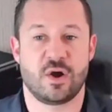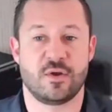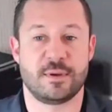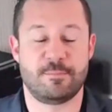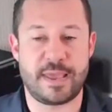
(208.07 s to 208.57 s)

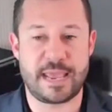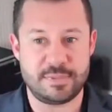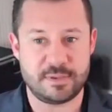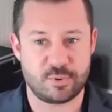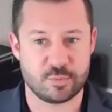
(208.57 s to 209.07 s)
are the
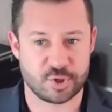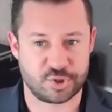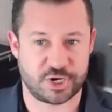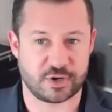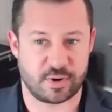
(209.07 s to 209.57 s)
baby boomer
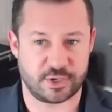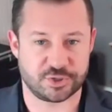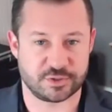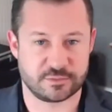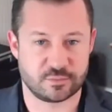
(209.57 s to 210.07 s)

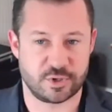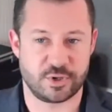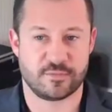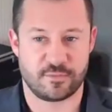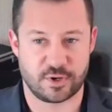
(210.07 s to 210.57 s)
generation, what
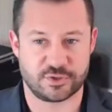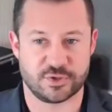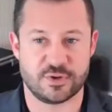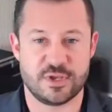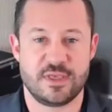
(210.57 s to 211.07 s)
you're referring
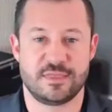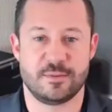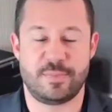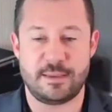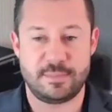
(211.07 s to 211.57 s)
to.
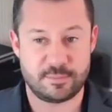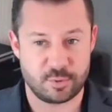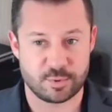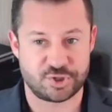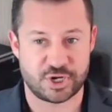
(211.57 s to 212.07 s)
The baby
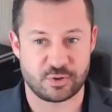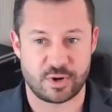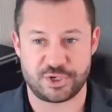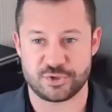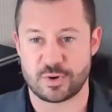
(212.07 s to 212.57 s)
boomer
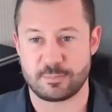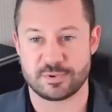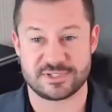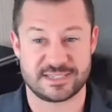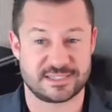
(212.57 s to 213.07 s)
generation
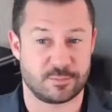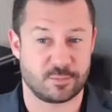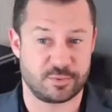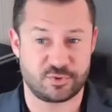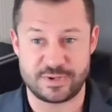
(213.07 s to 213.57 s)
represents
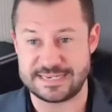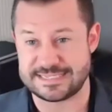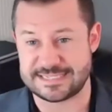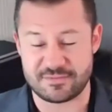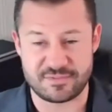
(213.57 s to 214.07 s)
somewhere between
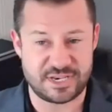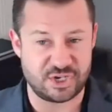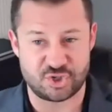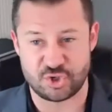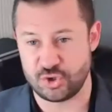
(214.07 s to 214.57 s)

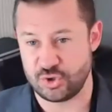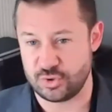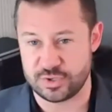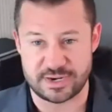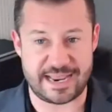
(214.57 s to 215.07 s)

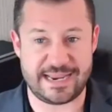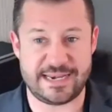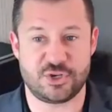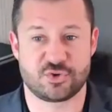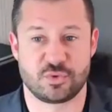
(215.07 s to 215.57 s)
72 to
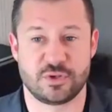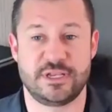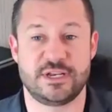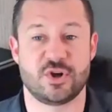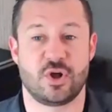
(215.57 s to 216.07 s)
80
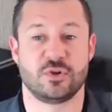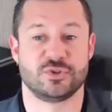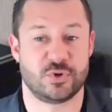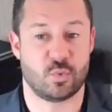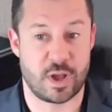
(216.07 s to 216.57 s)
trillion
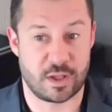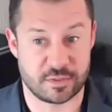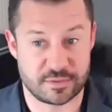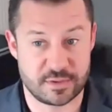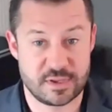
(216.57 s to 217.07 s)
dollars in
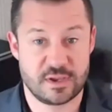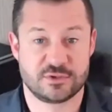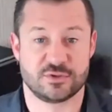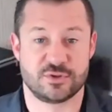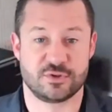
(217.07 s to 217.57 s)
wealth.
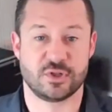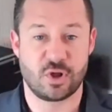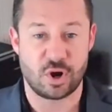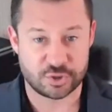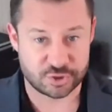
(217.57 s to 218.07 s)
So they're the
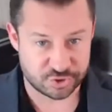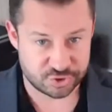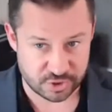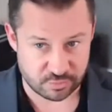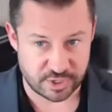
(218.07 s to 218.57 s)
largest
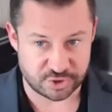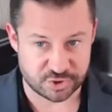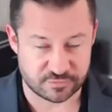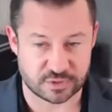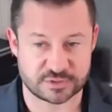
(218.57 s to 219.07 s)

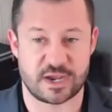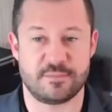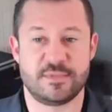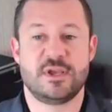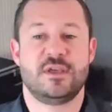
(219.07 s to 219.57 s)
generation of all
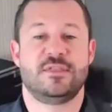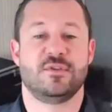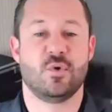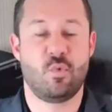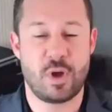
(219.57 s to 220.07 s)
time.
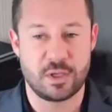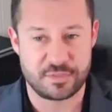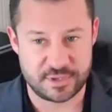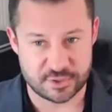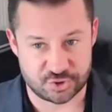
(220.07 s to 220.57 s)
They're the
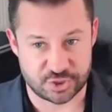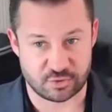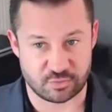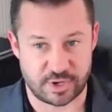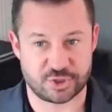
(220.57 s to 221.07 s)
wealthiest
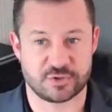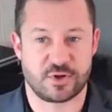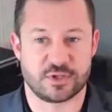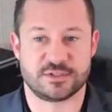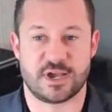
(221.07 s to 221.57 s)
generation
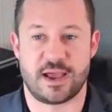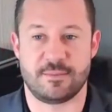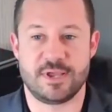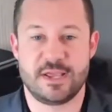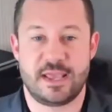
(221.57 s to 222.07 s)
of all
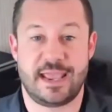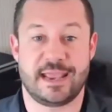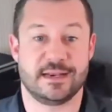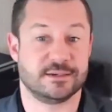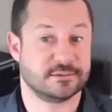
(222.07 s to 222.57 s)
time.
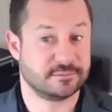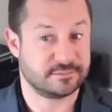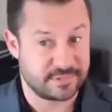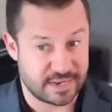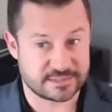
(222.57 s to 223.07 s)
And
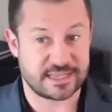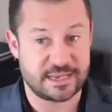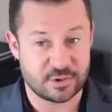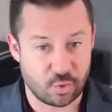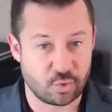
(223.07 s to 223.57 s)
as they
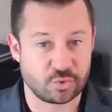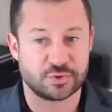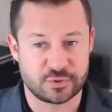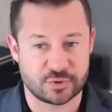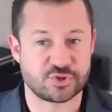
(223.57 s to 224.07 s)
get
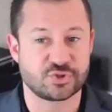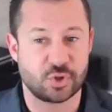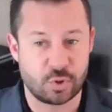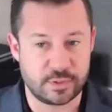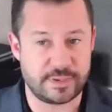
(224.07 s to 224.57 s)
older, they're
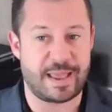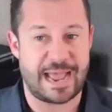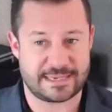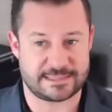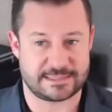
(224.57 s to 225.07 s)
slowly
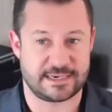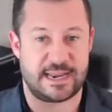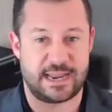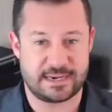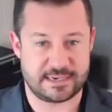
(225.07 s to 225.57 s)
passing
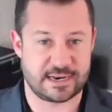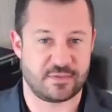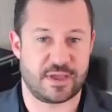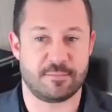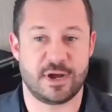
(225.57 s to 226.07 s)
and handing
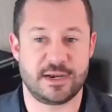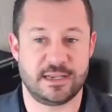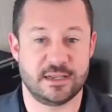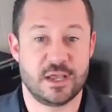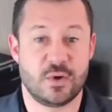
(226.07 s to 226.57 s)
down that
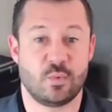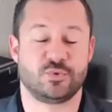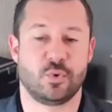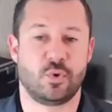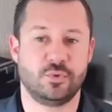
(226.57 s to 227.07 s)
money,
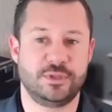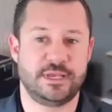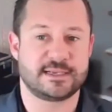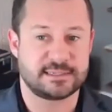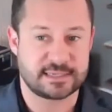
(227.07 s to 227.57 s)
which will
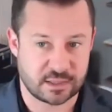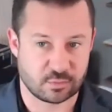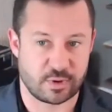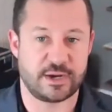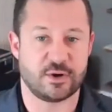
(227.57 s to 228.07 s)
only
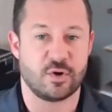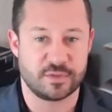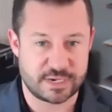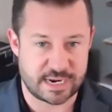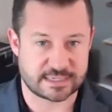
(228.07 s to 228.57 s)
accelerate
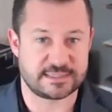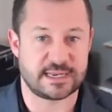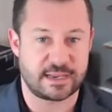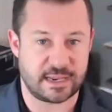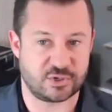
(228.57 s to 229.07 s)
over the next
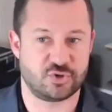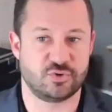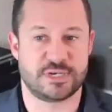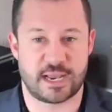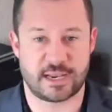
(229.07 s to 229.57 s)
decade,
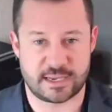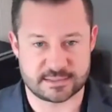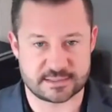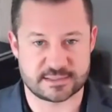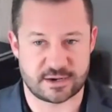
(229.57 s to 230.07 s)
2
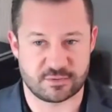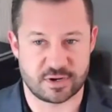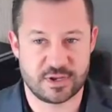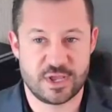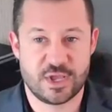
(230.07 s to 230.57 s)
decades, et
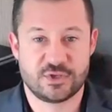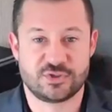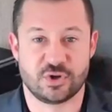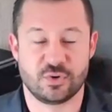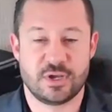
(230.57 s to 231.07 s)
cetera.
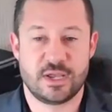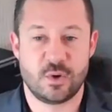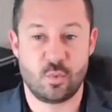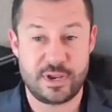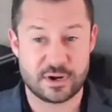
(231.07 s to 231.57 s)
So
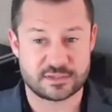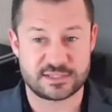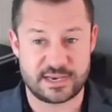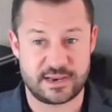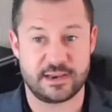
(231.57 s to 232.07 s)
we are
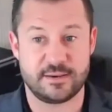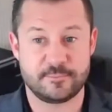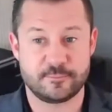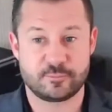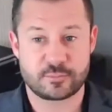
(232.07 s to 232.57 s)
seeing,
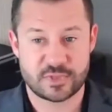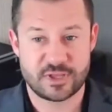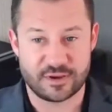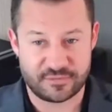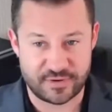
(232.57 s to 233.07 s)

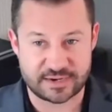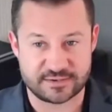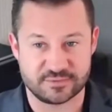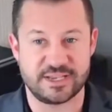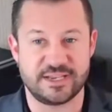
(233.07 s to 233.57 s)

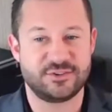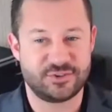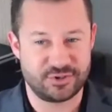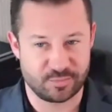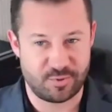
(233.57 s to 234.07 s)
effectively,
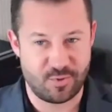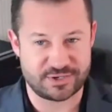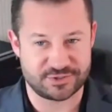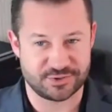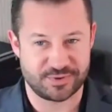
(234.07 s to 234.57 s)
to your
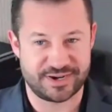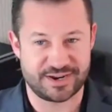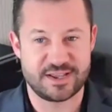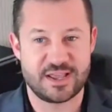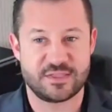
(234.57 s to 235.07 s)
point,
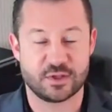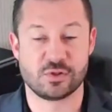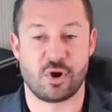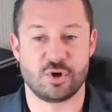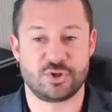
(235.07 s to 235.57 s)
Zorina, the
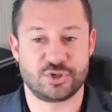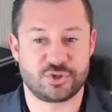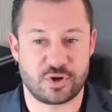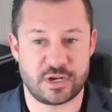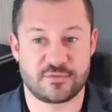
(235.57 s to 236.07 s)

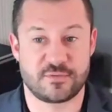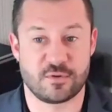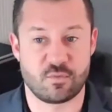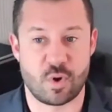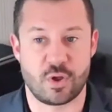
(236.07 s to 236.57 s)
largest
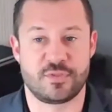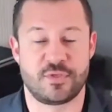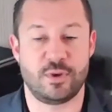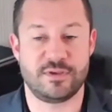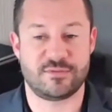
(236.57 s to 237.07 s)
transfer of wealth
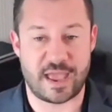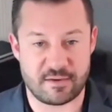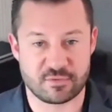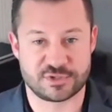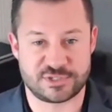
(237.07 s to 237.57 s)
that we've
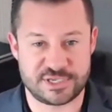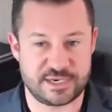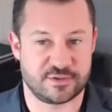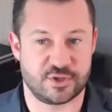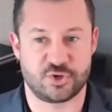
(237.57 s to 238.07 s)
ever
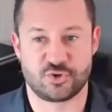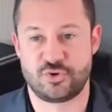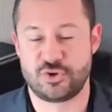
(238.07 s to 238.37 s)
seen to the